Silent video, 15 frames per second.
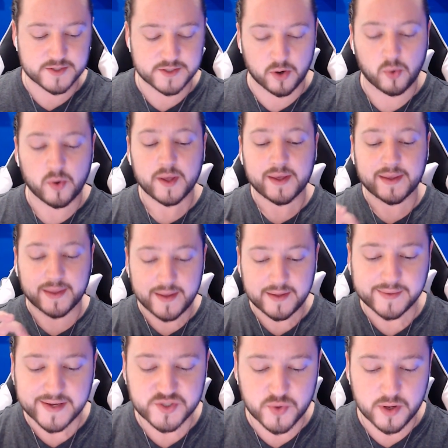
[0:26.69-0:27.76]
So in
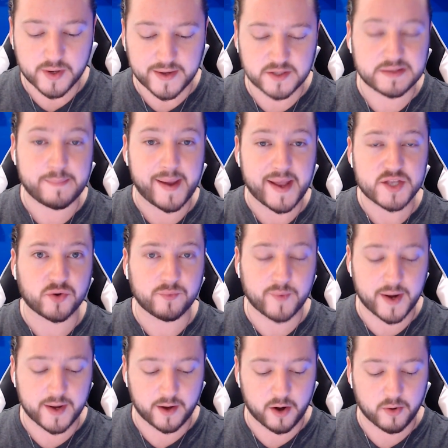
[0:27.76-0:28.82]
Clash Royale, guys, on the main screen
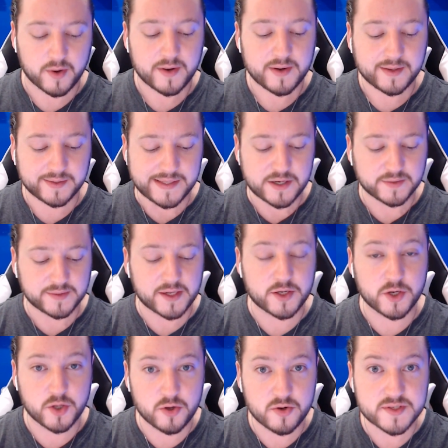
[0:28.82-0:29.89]
right here, click on the
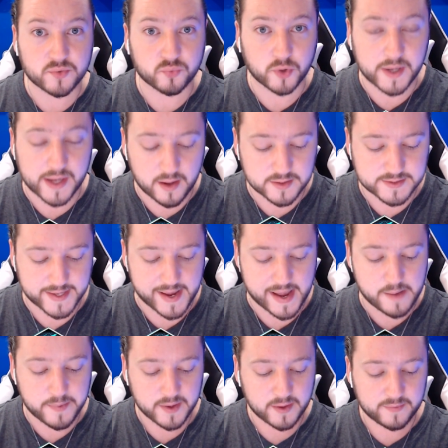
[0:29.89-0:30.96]
News Royale
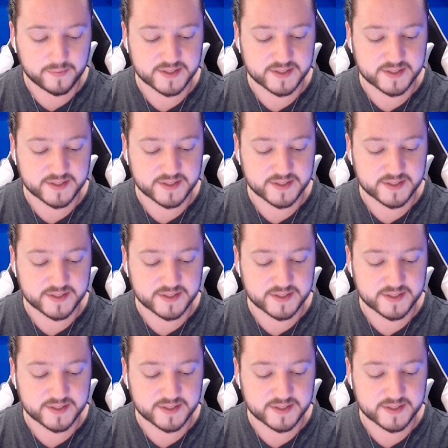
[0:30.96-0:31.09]
tab,